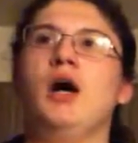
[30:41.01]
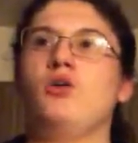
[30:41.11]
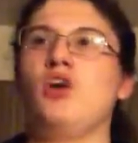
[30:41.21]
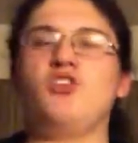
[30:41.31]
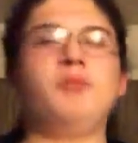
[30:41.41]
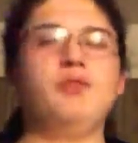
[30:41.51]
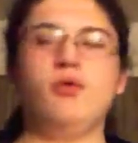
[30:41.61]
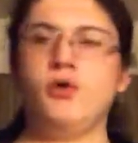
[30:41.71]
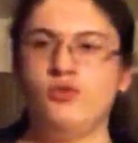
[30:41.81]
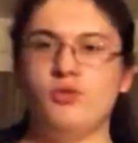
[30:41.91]
Crosby
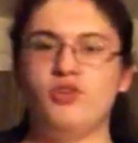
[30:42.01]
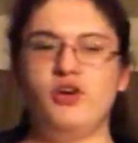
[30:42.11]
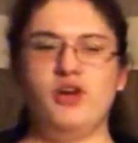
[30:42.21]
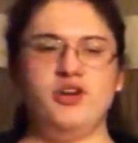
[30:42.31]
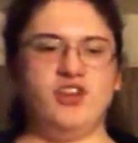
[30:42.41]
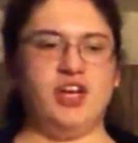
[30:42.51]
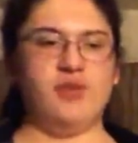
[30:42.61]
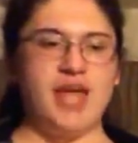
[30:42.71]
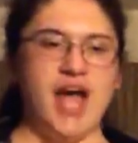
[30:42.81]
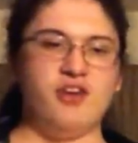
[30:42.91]
Thorne's return and Chain
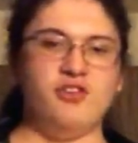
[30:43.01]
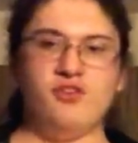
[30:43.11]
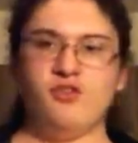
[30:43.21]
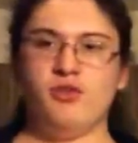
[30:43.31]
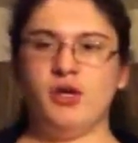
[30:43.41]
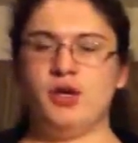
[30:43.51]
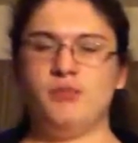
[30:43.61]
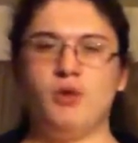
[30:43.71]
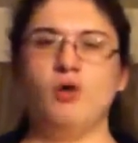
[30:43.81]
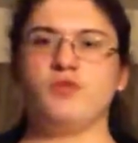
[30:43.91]
Reaction's
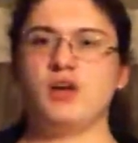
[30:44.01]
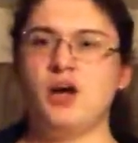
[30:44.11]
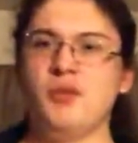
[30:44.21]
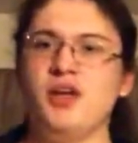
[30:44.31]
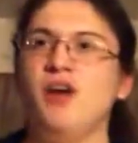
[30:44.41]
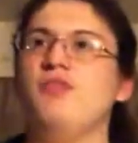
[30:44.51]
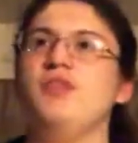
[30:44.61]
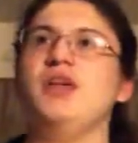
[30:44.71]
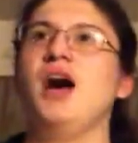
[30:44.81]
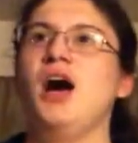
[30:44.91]
overcoming of
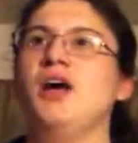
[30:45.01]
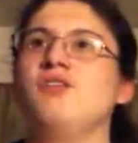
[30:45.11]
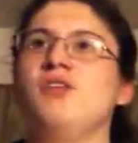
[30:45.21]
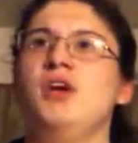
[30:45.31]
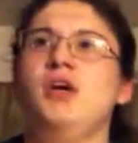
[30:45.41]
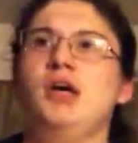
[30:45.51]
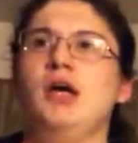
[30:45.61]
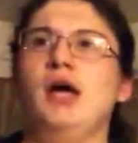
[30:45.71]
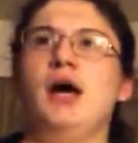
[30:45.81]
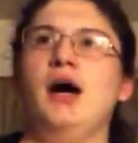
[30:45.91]
the odds.
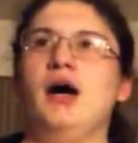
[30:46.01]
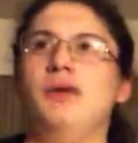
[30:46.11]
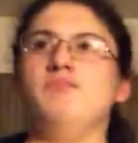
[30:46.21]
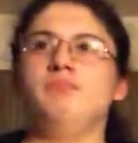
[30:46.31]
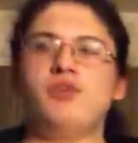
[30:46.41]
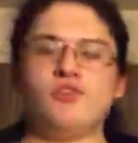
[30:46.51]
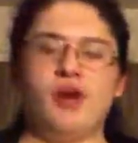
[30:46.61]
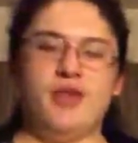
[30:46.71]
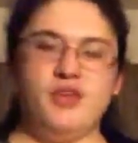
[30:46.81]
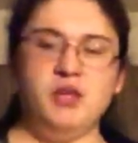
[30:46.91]

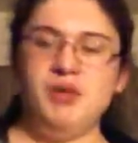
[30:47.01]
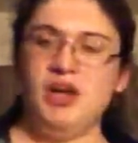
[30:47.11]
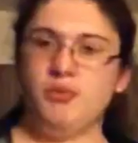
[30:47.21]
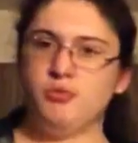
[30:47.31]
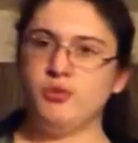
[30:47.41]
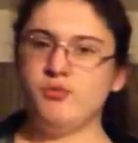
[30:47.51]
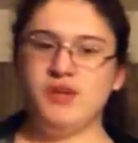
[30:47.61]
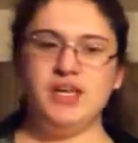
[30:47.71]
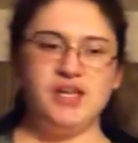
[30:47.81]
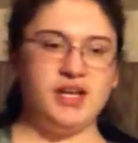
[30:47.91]
Mr. Anthony being able to prove
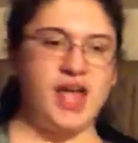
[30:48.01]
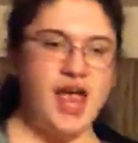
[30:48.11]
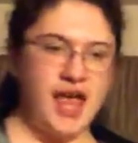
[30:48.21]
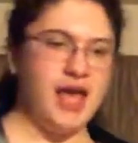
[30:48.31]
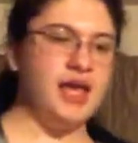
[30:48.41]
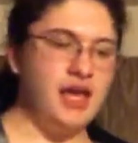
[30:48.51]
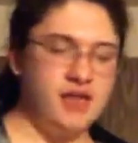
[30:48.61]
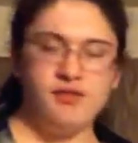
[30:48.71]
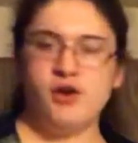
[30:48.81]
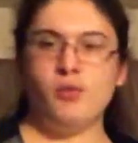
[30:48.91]
that he can hang
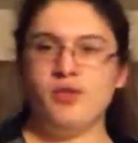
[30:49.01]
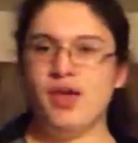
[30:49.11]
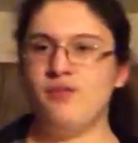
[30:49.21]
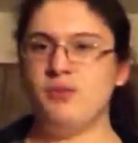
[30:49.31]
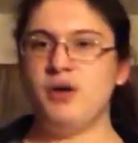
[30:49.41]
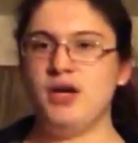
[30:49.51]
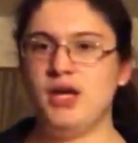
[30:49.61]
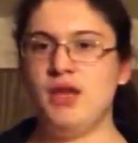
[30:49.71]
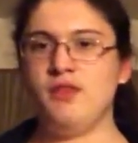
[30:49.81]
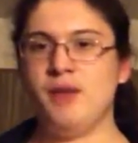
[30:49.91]
in there with everybody
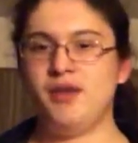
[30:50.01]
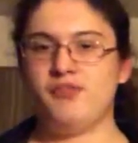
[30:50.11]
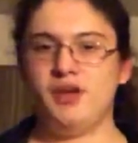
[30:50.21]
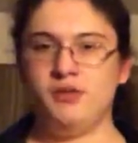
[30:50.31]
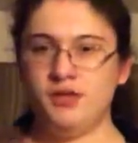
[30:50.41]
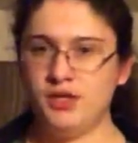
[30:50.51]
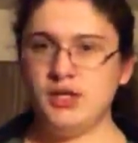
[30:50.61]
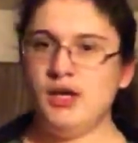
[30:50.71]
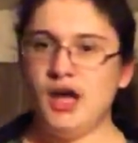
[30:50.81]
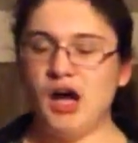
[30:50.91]
and the best. And
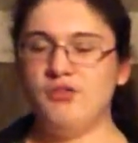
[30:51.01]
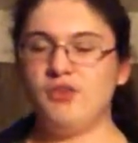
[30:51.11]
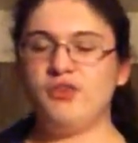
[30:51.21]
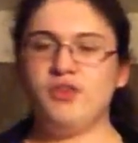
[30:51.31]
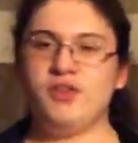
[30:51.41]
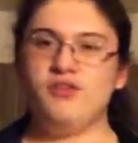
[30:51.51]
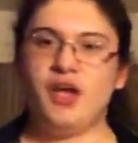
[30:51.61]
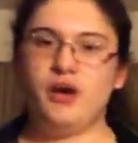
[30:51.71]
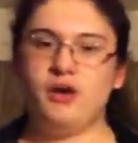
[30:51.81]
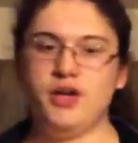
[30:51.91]
obviously then
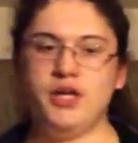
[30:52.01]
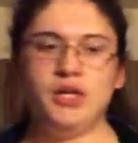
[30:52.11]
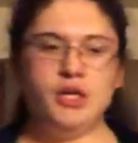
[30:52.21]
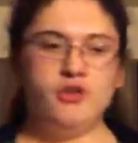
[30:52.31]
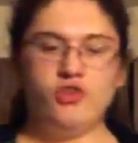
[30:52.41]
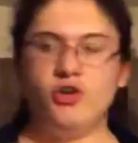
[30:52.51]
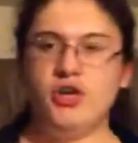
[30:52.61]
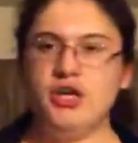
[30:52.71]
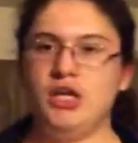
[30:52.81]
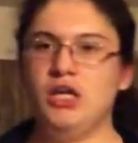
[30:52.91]
Zach Hardy
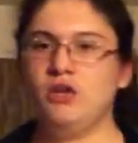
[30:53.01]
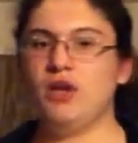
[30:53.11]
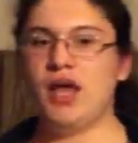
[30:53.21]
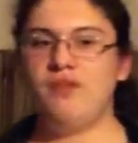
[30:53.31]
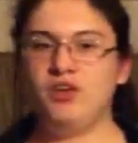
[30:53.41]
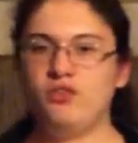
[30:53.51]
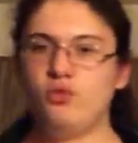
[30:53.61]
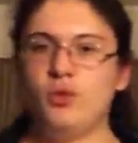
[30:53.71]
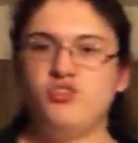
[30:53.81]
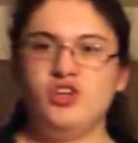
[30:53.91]
turning heel and having
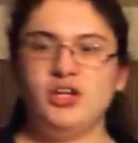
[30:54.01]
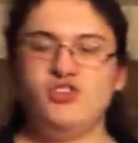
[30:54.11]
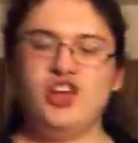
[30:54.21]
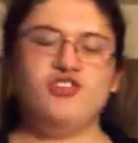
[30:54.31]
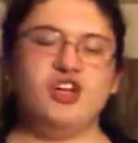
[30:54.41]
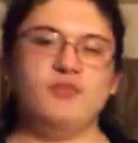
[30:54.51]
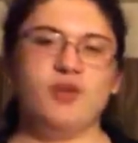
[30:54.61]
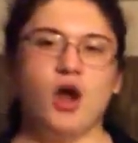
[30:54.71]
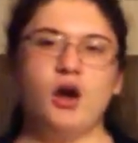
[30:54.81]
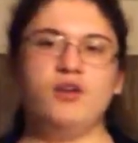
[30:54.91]
a changing of the
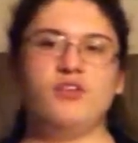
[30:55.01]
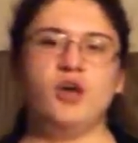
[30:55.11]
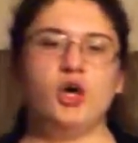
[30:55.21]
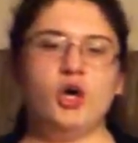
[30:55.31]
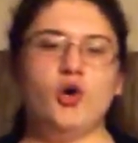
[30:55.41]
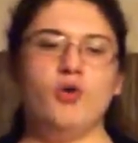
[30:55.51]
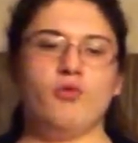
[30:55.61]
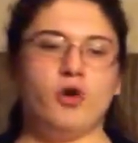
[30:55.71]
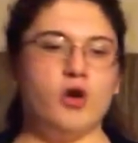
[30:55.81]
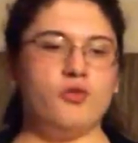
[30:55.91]
guards
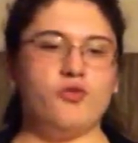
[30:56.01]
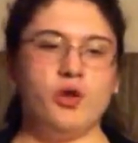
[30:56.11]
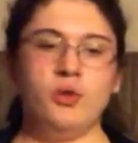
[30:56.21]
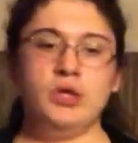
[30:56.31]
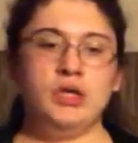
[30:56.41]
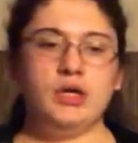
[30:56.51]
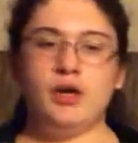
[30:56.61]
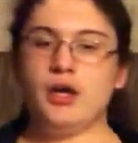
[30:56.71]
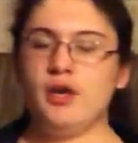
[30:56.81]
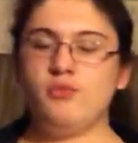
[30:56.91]
overall. So
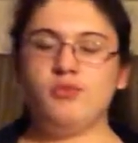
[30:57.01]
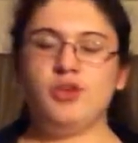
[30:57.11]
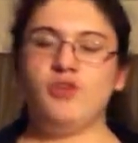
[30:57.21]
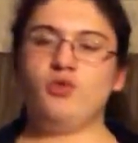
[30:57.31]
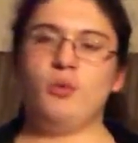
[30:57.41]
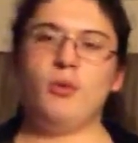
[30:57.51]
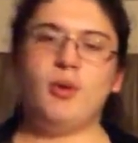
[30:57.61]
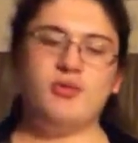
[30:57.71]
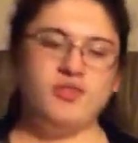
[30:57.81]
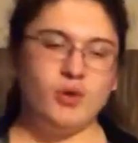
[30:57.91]
again, really enjoyable
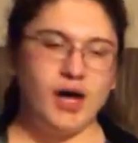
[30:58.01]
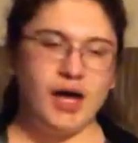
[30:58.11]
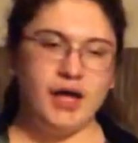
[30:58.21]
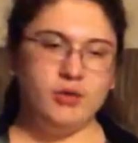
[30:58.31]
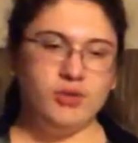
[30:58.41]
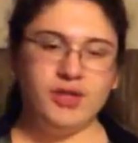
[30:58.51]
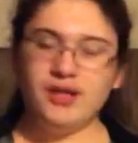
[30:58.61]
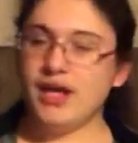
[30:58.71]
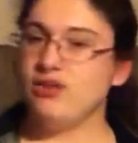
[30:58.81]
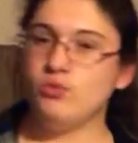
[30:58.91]
pay-per-view. I really
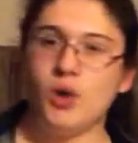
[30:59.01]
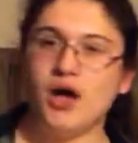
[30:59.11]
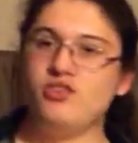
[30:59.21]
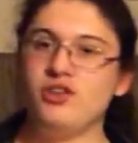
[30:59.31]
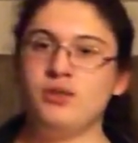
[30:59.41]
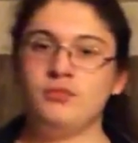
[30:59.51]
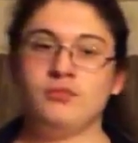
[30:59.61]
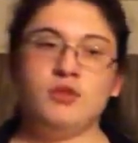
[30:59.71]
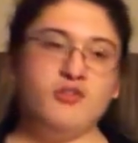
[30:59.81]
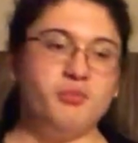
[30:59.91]
liked watching it,
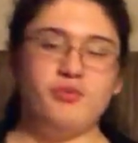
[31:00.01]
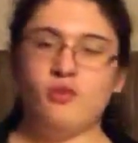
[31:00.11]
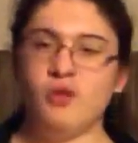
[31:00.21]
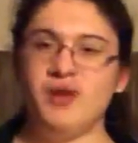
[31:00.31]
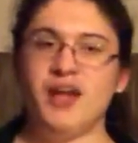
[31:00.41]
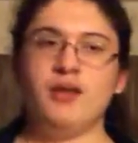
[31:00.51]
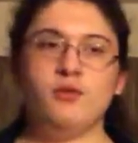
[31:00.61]
performing at it.